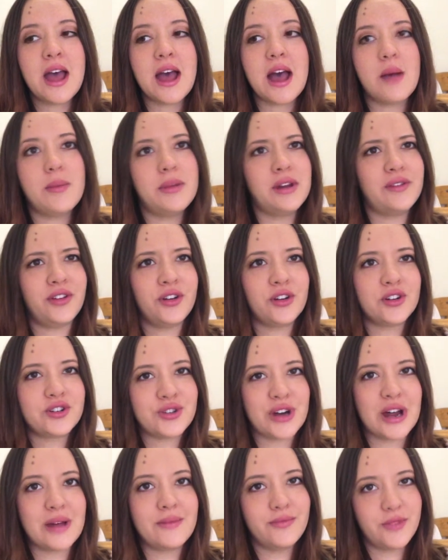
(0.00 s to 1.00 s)
And if you're not
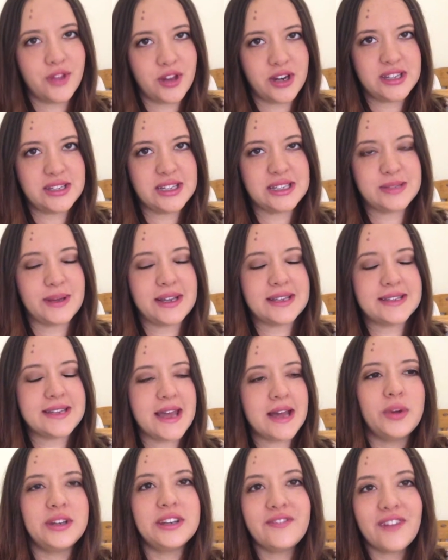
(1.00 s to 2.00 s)
sure, I'm 36 weeks
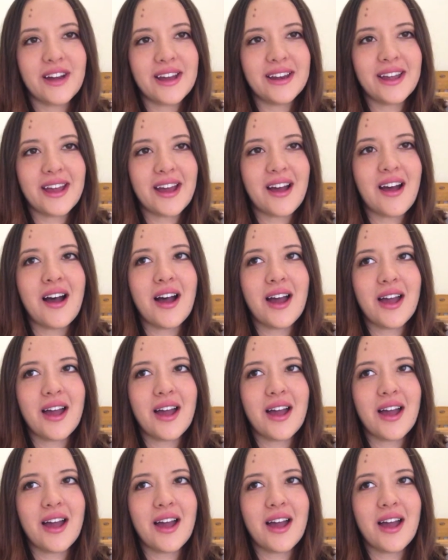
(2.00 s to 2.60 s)
now. We just find out